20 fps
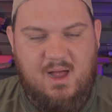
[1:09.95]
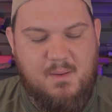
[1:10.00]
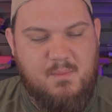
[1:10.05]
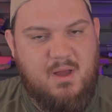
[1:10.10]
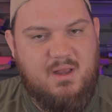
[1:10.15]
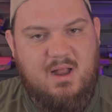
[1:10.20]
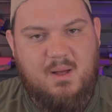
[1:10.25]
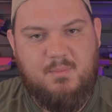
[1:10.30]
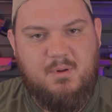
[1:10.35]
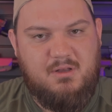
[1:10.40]
I
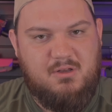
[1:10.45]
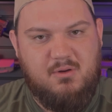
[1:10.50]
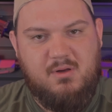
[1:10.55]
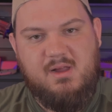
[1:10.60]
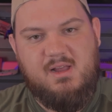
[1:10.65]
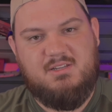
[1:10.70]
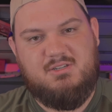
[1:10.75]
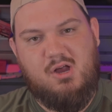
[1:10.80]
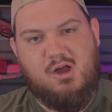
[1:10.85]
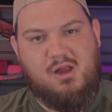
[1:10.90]
may not be
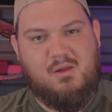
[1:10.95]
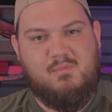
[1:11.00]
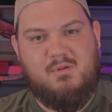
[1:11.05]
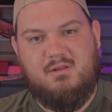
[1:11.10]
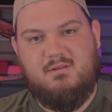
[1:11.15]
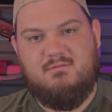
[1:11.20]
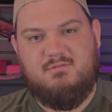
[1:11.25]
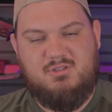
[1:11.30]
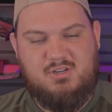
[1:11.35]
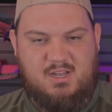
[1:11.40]
doing his
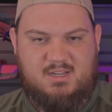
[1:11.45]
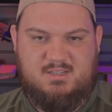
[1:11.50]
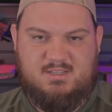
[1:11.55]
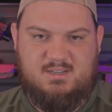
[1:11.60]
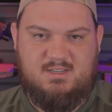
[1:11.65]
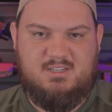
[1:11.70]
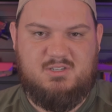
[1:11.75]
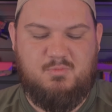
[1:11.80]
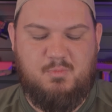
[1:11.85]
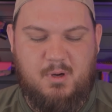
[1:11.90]
argument
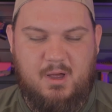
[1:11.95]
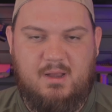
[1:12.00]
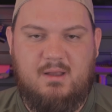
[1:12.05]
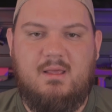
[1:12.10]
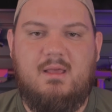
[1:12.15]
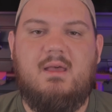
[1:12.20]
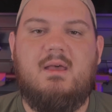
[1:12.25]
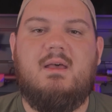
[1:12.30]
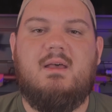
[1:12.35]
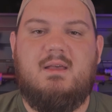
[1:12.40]
justice,
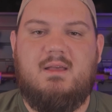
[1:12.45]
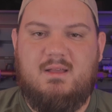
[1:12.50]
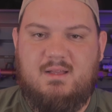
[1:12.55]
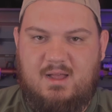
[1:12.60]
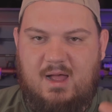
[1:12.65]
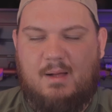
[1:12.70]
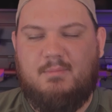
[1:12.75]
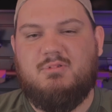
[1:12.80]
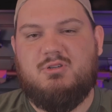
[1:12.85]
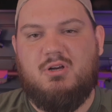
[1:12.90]
but
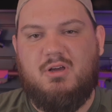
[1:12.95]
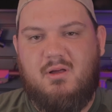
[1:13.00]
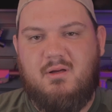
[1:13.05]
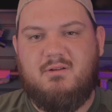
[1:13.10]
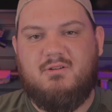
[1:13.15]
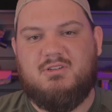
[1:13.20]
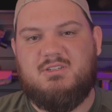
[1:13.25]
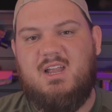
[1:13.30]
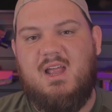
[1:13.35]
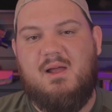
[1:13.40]
I'm sure you
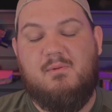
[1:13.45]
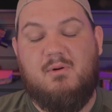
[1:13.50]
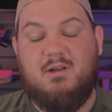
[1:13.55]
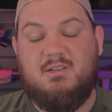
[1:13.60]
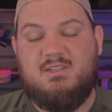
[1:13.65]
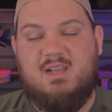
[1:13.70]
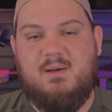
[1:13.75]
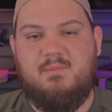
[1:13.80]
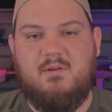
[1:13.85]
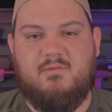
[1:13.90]
understand where
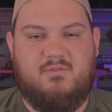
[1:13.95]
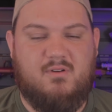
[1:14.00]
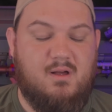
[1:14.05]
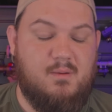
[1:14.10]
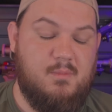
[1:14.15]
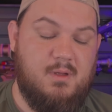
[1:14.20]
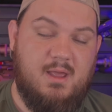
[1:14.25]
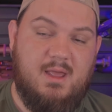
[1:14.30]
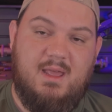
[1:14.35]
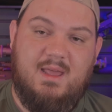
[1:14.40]
he's coming
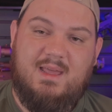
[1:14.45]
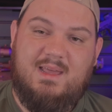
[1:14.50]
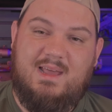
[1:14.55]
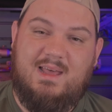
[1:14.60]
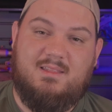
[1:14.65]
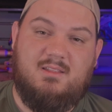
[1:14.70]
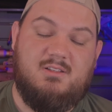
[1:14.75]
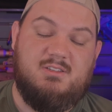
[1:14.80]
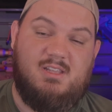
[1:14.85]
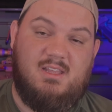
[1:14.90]
from.
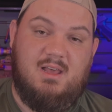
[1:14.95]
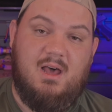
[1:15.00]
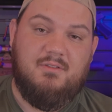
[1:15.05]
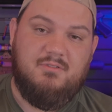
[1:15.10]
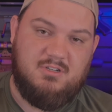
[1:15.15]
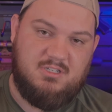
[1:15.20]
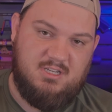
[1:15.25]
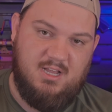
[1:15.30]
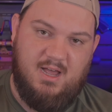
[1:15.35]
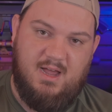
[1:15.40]
And there's the
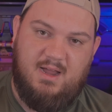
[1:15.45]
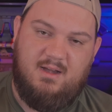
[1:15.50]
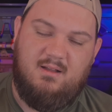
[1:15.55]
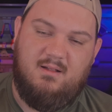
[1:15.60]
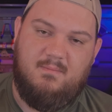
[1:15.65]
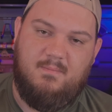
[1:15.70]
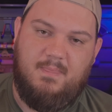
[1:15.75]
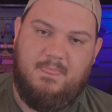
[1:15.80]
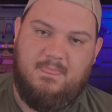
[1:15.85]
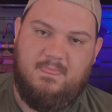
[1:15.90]
other
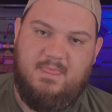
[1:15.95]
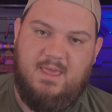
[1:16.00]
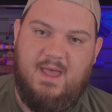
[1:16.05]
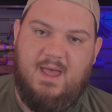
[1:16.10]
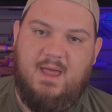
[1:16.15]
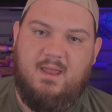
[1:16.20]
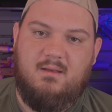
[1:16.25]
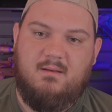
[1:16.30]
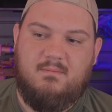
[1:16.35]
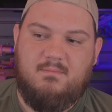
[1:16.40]
side
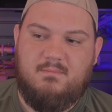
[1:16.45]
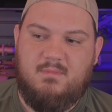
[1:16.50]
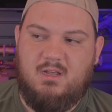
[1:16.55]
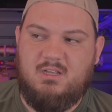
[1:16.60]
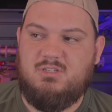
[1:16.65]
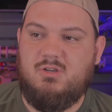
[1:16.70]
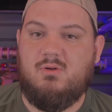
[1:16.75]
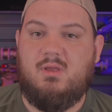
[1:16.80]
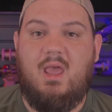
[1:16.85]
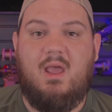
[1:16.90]
that
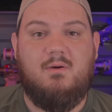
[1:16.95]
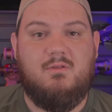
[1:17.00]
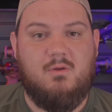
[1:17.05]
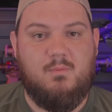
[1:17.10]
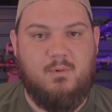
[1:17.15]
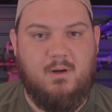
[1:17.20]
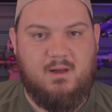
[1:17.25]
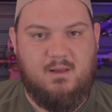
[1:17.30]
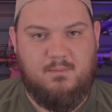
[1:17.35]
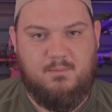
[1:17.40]
is okay with
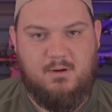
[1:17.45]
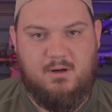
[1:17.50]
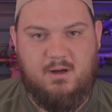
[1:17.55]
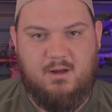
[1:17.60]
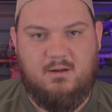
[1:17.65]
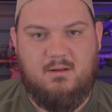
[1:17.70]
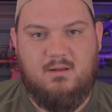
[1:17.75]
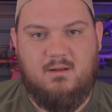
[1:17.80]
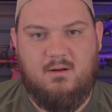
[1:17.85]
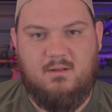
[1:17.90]
the break-in
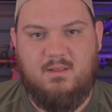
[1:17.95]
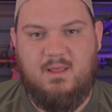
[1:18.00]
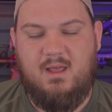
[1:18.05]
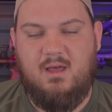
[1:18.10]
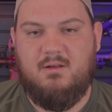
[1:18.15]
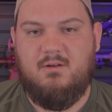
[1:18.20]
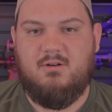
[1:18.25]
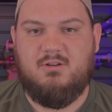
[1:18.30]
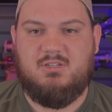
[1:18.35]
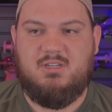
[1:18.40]
period, and
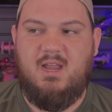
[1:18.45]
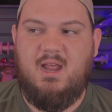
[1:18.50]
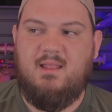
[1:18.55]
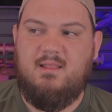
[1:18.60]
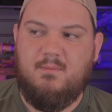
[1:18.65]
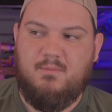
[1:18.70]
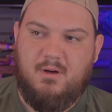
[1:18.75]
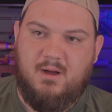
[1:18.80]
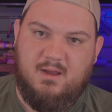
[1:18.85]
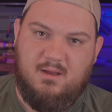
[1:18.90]
they
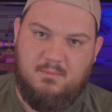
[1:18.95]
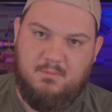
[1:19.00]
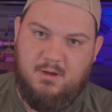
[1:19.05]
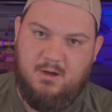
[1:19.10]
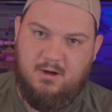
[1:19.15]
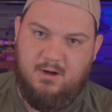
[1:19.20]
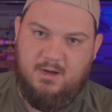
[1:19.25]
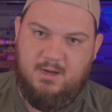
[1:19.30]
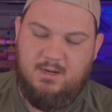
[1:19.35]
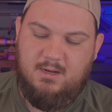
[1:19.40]
understand the break-in
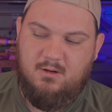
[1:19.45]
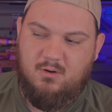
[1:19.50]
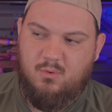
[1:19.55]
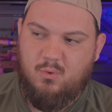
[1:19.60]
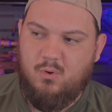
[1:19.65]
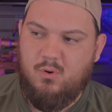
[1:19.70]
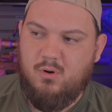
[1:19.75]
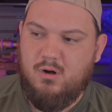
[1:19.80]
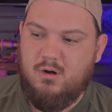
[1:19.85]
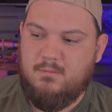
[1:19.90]
period,
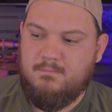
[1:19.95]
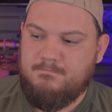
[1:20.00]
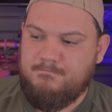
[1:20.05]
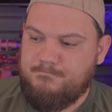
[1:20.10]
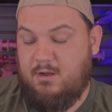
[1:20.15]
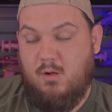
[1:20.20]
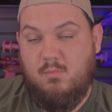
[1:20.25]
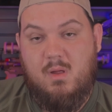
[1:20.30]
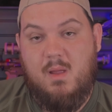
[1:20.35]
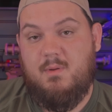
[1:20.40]
or
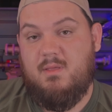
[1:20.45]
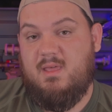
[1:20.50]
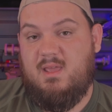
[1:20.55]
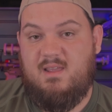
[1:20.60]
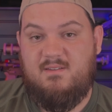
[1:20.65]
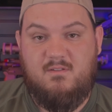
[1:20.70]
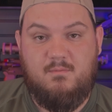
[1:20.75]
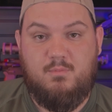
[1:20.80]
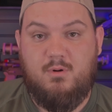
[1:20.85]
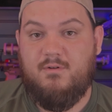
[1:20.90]
maybe
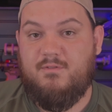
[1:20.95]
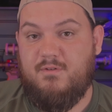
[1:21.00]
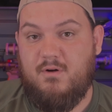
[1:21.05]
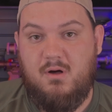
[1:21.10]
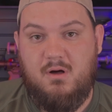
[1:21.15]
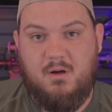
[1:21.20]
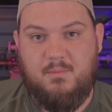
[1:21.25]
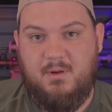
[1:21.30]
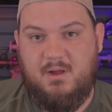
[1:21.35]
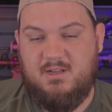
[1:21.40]
they even
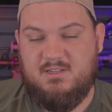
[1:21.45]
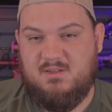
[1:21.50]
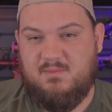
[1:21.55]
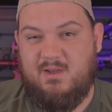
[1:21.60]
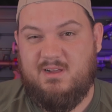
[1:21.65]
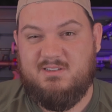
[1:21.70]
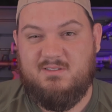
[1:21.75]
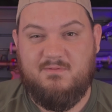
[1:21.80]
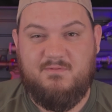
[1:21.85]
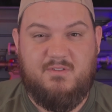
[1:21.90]
prefer it because it
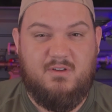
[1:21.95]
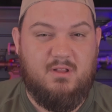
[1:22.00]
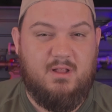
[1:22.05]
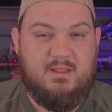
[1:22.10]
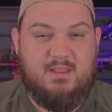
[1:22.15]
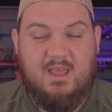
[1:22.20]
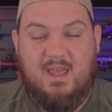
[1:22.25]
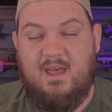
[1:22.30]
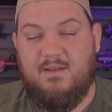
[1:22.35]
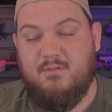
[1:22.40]
makes them feel
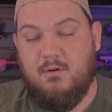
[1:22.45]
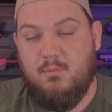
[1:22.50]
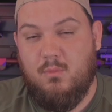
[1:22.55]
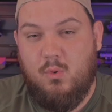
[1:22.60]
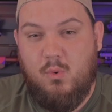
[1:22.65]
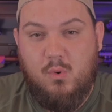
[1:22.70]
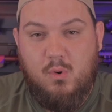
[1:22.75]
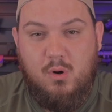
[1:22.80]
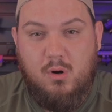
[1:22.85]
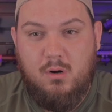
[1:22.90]
like they have a
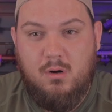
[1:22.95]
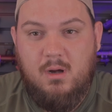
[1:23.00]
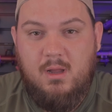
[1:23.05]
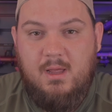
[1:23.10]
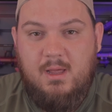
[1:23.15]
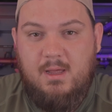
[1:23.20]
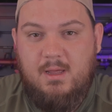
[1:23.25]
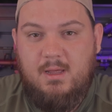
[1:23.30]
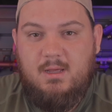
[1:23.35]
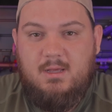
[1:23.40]
more
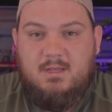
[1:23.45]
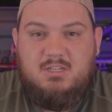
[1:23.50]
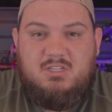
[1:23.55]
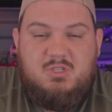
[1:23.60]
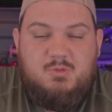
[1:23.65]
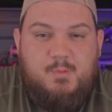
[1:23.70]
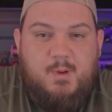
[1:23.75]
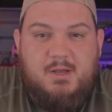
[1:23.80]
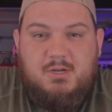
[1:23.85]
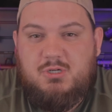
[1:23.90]

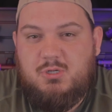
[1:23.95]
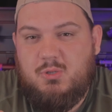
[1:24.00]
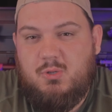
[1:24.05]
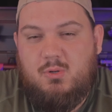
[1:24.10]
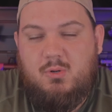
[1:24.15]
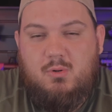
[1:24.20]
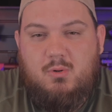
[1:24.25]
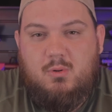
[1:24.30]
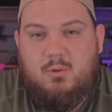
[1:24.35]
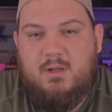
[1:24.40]

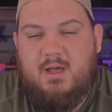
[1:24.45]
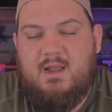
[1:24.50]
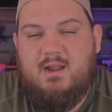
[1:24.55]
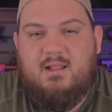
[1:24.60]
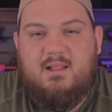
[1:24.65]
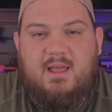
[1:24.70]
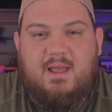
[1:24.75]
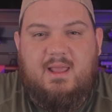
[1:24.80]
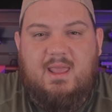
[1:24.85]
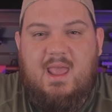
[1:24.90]
special
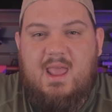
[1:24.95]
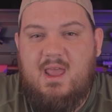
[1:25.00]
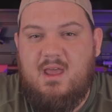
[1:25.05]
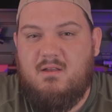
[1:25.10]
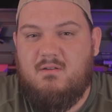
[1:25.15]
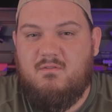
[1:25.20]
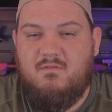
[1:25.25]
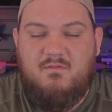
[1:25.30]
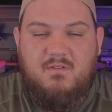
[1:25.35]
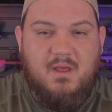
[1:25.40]
kind of like
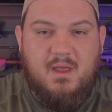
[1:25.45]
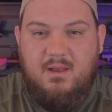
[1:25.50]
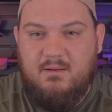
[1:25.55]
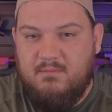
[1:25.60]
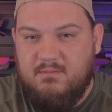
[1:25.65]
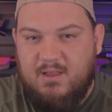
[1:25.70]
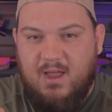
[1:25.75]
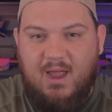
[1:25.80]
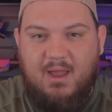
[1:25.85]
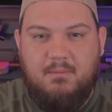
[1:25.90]
hand
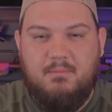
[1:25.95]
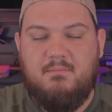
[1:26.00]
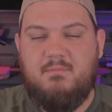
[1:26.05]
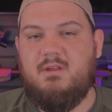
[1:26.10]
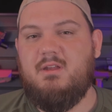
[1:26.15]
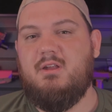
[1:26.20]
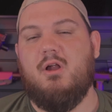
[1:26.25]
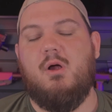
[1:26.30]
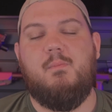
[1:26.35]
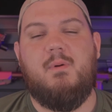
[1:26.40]
fit type
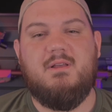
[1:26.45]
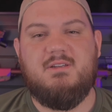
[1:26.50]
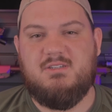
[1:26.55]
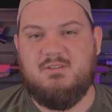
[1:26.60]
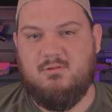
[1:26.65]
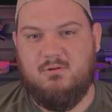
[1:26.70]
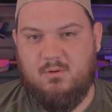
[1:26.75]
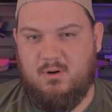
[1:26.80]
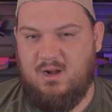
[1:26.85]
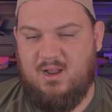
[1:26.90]

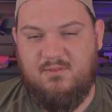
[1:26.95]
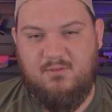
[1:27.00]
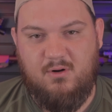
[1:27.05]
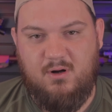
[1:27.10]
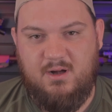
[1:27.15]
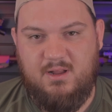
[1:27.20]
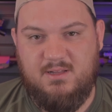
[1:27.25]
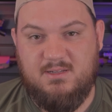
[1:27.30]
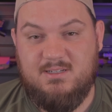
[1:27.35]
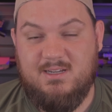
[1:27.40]
pistol or
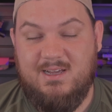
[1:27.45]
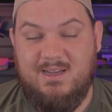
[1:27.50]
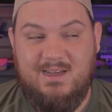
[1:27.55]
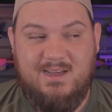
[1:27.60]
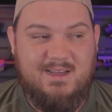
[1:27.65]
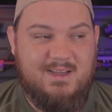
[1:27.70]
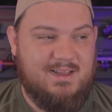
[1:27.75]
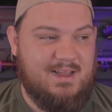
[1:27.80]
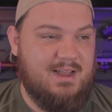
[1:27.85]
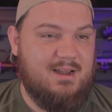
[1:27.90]
whatever it is,
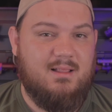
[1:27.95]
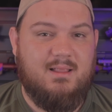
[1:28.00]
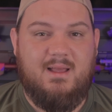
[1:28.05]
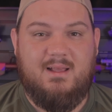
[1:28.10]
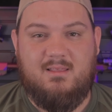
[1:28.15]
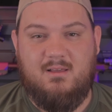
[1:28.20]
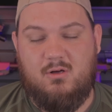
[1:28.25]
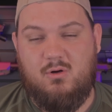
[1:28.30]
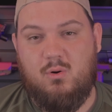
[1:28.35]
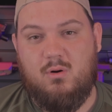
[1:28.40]
kind of
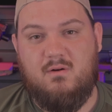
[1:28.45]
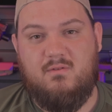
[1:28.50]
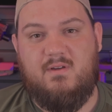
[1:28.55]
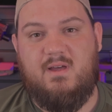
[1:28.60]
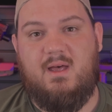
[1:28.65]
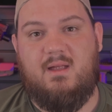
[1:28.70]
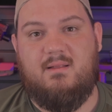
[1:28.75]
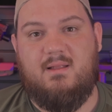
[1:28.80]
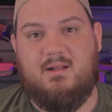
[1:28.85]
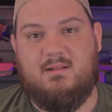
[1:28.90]
like the
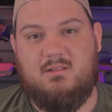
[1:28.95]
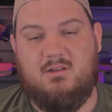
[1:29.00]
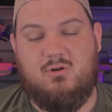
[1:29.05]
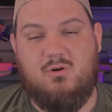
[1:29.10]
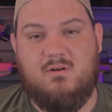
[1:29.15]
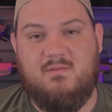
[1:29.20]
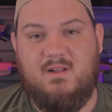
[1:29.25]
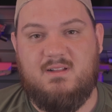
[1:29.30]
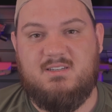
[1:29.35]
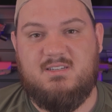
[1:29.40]
Corvette
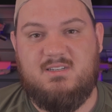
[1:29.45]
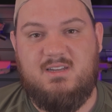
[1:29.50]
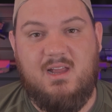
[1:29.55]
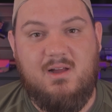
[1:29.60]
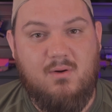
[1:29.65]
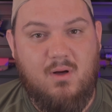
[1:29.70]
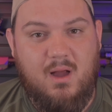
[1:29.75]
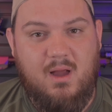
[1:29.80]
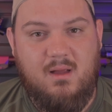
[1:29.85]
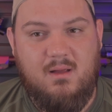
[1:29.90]

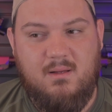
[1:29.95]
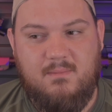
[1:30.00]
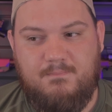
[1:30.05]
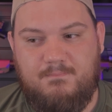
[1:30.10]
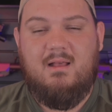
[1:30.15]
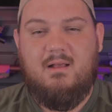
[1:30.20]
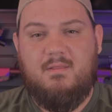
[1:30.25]
Stingray.